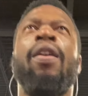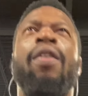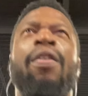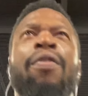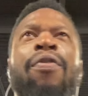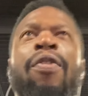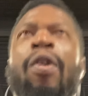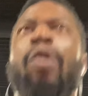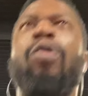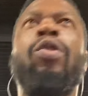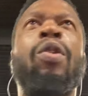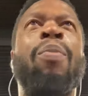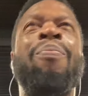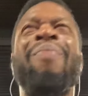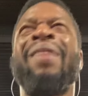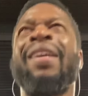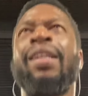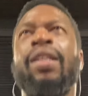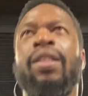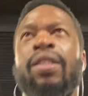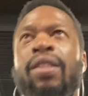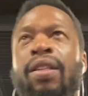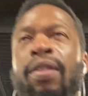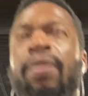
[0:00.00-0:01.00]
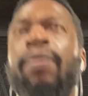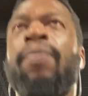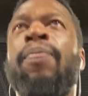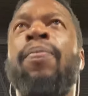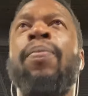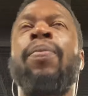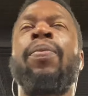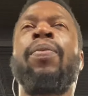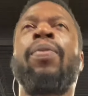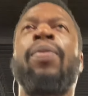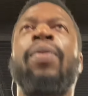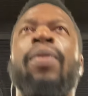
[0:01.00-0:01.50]
Felt amazing.
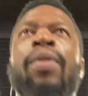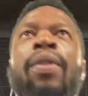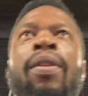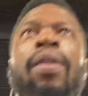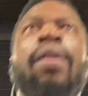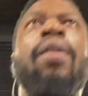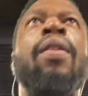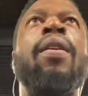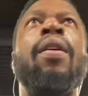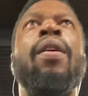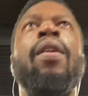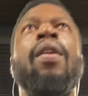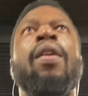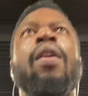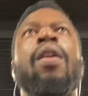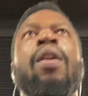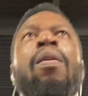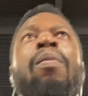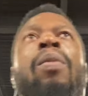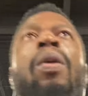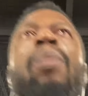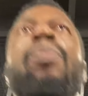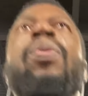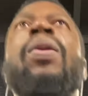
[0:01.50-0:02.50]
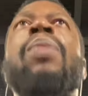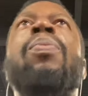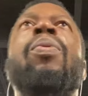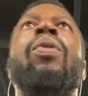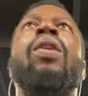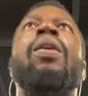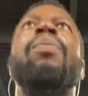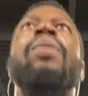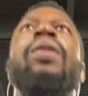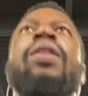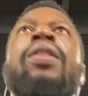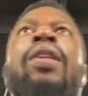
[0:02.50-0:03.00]
But people,
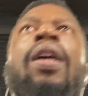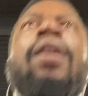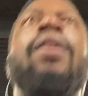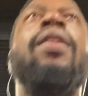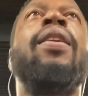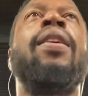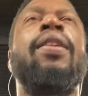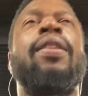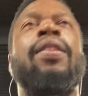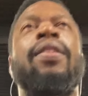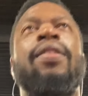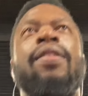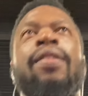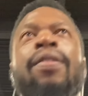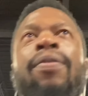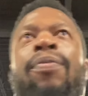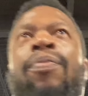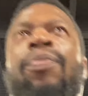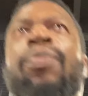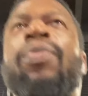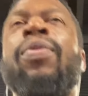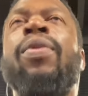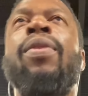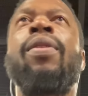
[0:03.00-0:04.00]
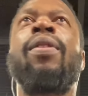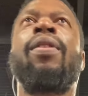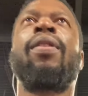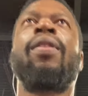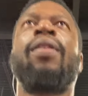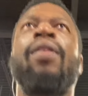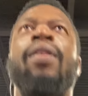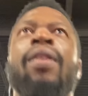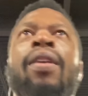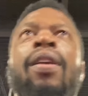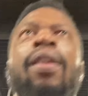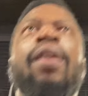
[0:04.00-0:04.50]
let me tell you this.
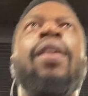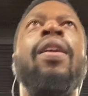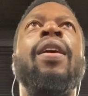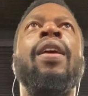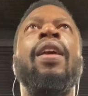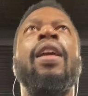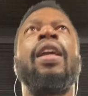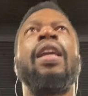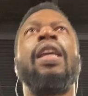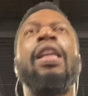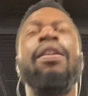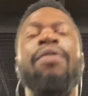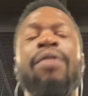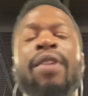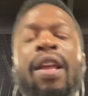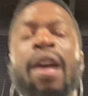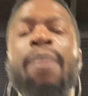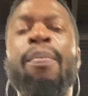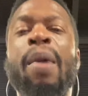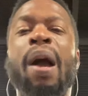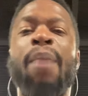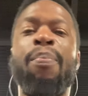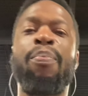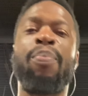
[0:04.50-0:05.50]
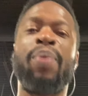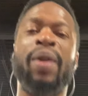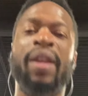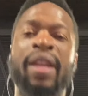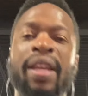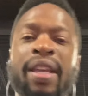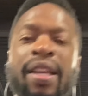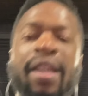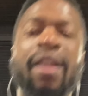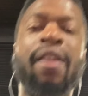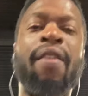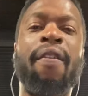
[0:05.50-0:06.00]
Even at my
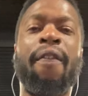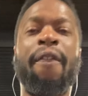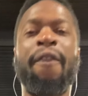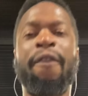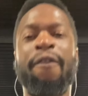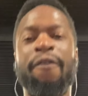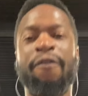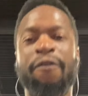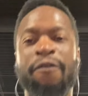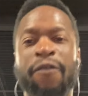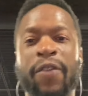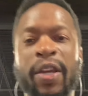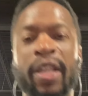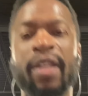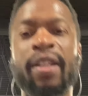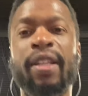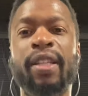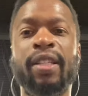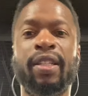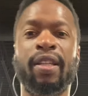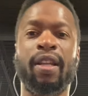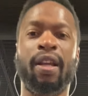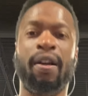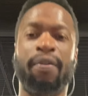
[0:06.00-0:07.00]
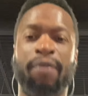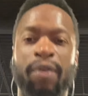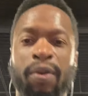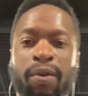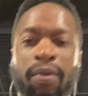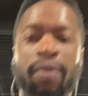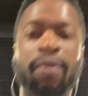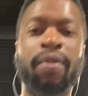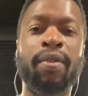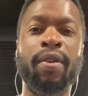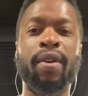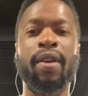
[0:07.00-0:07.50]
peak fitness level,
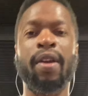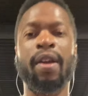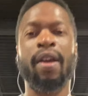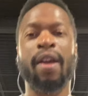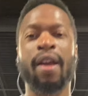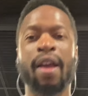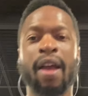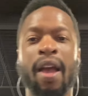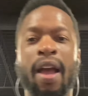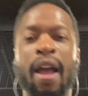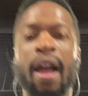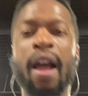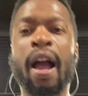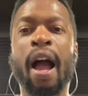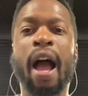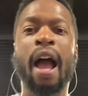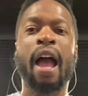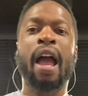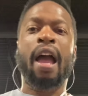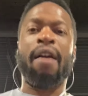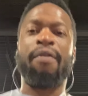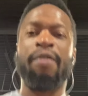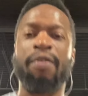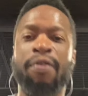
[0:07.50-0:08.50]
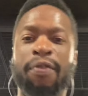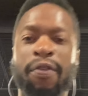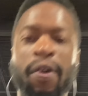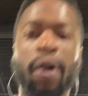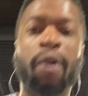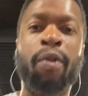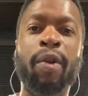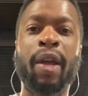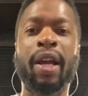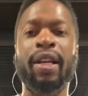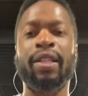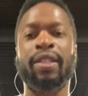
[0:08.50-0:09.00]
I haven't
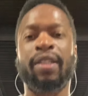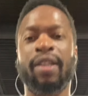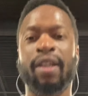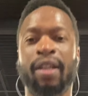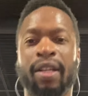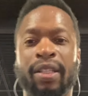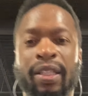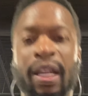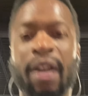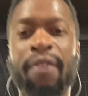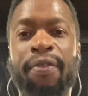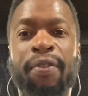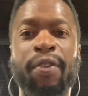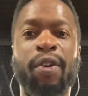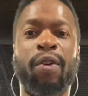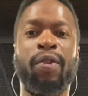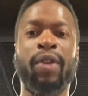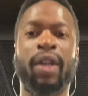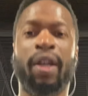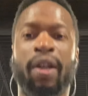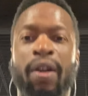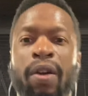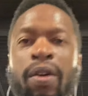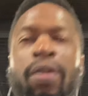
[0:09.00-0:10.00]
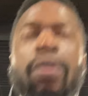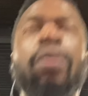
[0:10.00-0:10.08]
felt as good as I feel now.